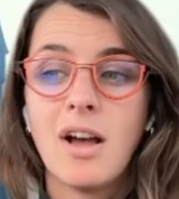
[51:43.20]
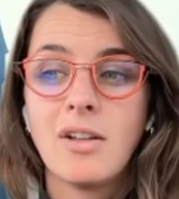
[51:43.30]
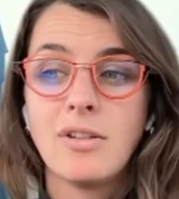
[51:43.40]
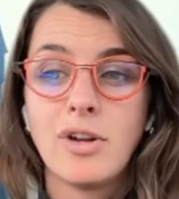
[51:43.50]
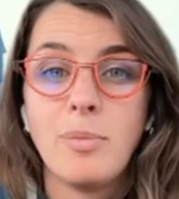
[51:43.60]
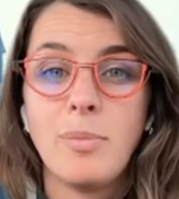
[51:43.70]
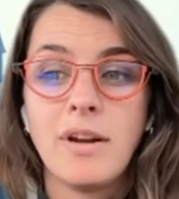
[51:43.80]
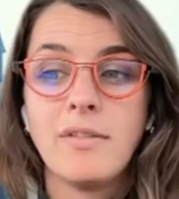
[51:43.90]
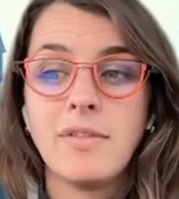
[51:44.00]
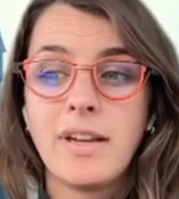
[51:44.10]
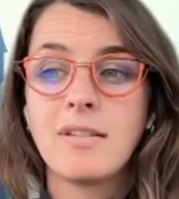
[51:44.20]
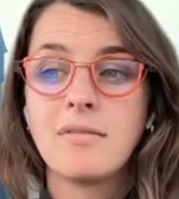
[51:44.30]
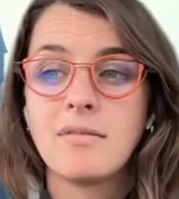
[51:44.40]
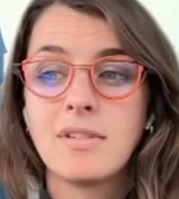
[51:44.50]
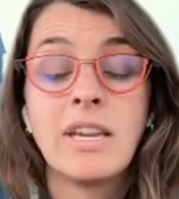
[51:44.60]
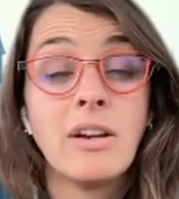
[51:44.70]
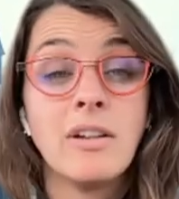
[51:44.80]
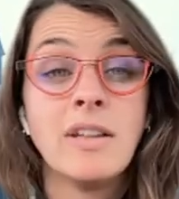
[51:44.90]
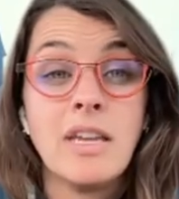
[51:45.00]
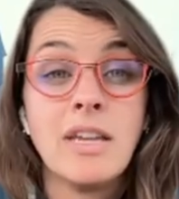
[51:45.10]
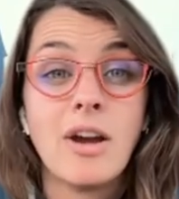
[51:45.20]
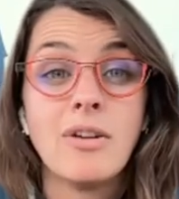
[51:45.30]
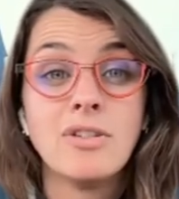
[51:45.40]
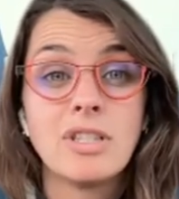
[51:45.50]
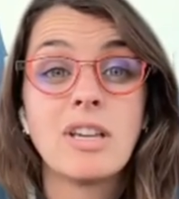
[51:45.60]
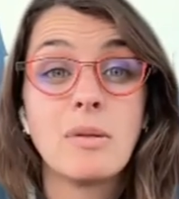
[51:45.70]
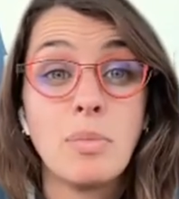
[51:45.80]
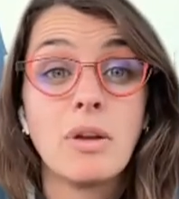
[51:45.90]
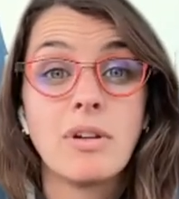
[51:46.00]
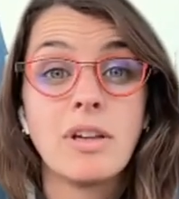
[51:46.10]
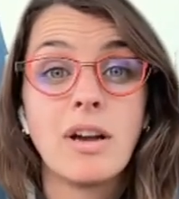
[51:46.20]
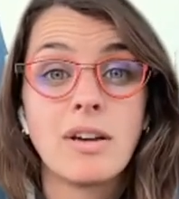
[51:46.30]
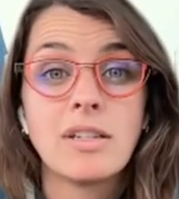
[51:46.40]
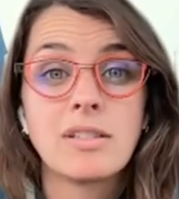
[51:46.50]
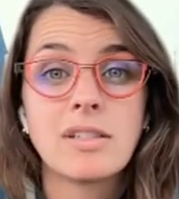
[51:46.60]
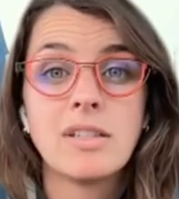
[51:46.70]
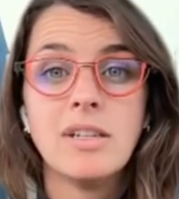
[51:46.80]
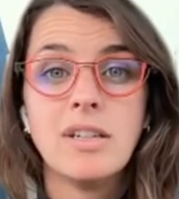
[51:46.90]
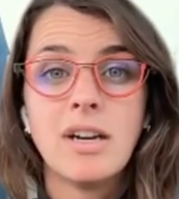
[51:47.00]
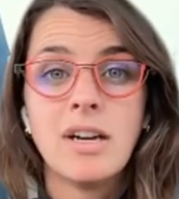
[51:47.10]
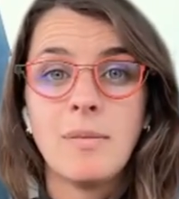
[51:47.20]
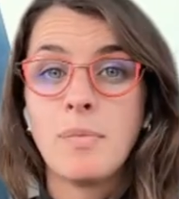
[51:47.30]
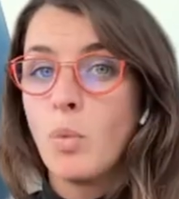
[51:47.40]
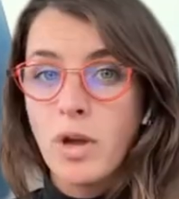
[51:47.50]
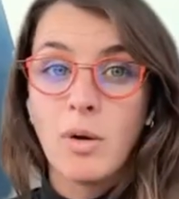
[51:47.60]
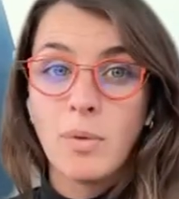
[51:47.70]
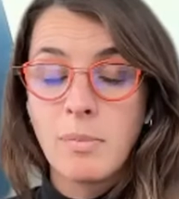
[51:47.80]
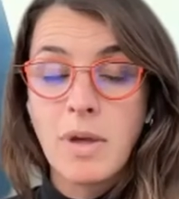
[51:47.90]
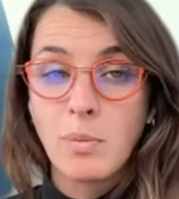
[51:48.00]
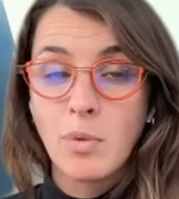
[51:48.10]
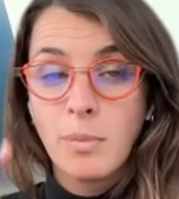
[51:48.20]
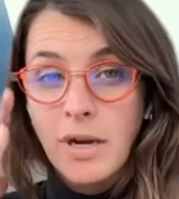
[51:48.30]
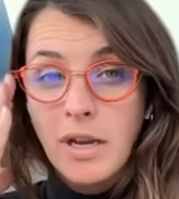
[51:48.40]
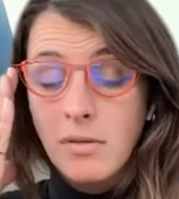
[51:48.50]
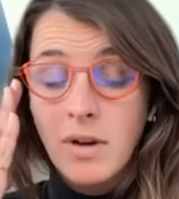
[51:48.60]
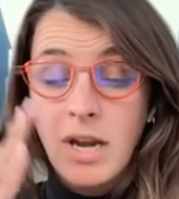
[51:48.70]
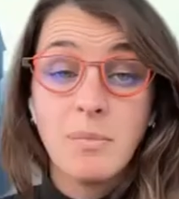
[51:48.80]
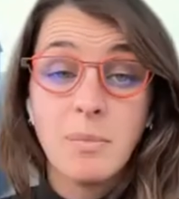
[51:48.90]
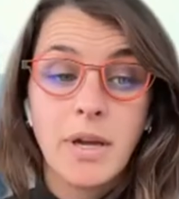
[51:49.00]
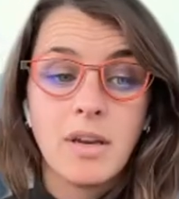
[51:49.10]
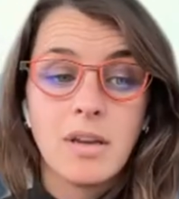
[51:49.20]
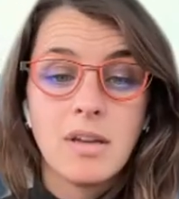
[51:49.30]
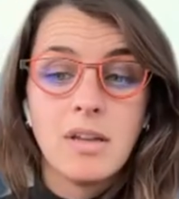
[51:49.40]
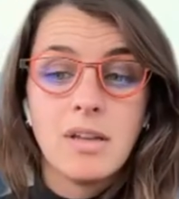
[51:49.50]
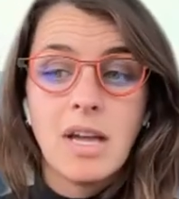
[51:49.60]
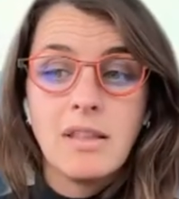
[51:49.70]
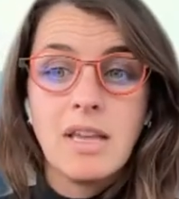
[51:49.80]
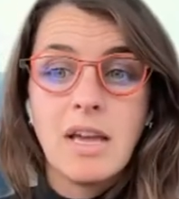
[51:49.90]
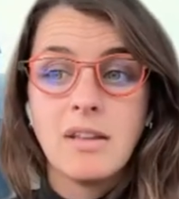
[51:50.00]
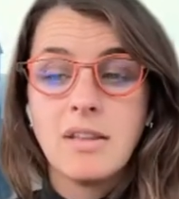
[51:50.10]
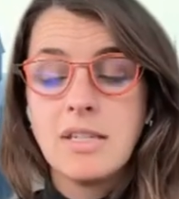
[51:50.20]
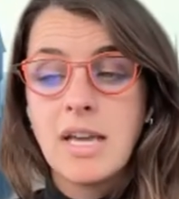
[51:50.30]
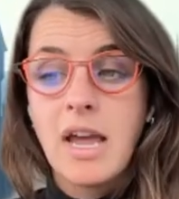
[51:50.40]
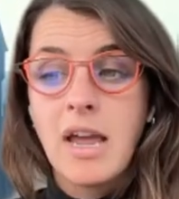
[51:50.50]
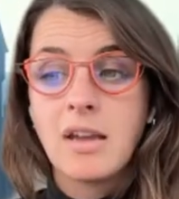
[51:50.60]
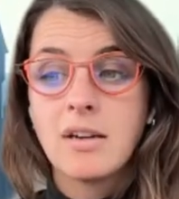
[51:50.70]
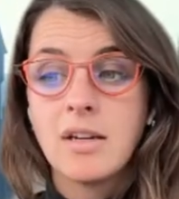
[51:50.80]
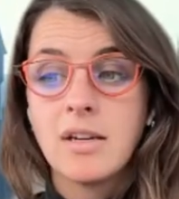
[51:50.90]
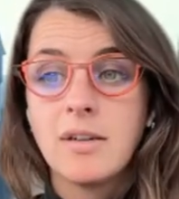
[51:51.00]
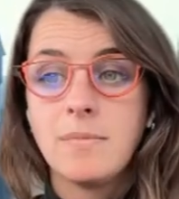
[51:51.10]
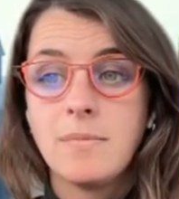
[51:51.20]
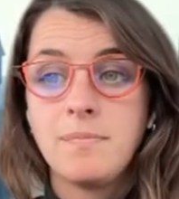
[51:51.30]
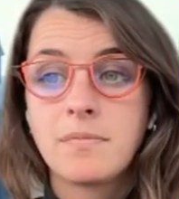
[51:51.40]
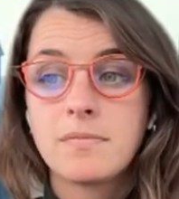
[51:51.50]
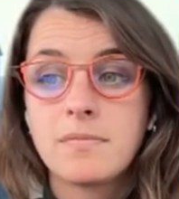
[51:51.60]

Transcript: a little bit of like killing the ego and just like being really honest um, we all want to make more money right but at the end of the day um,